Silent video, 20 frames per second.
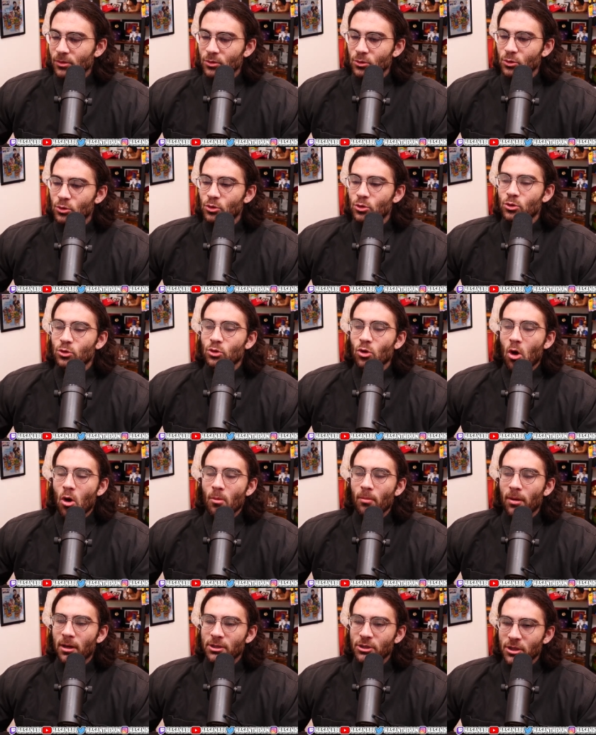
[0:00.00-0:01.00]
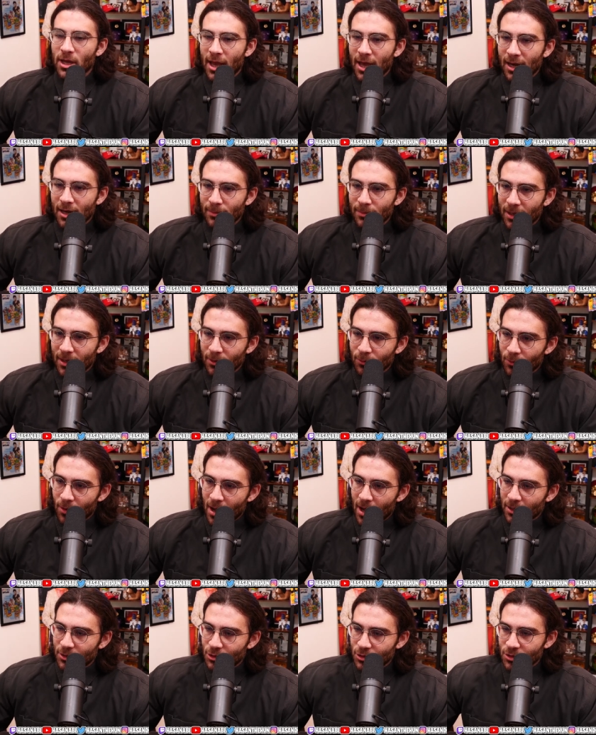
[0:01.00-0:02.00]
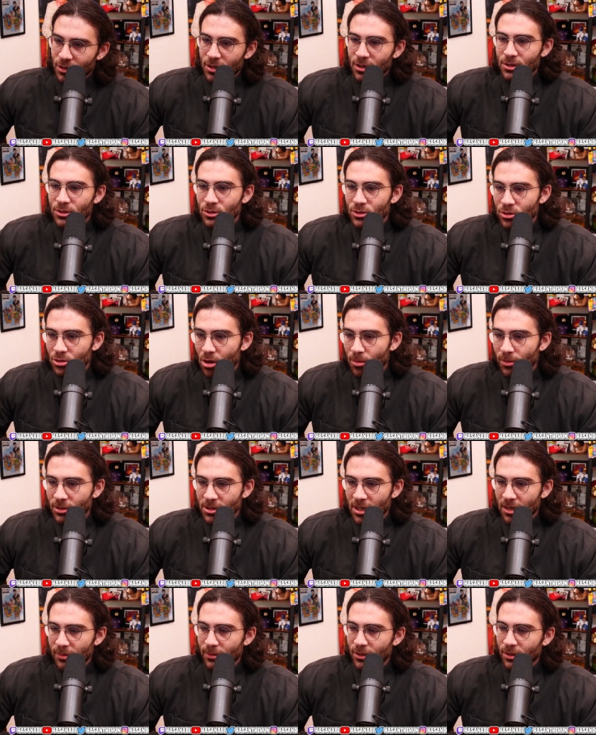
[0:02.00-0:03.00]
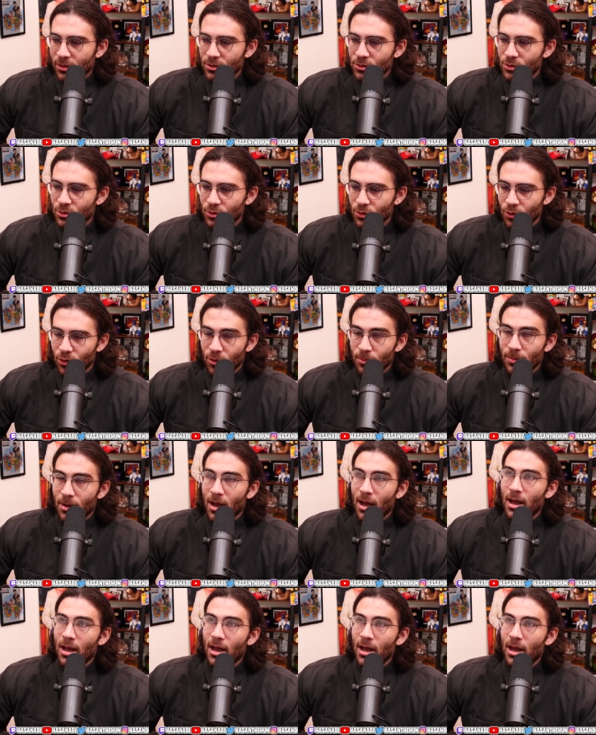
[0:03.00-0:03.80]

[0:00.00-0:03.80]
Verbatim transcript: so much anime to watch, so much anime to consume.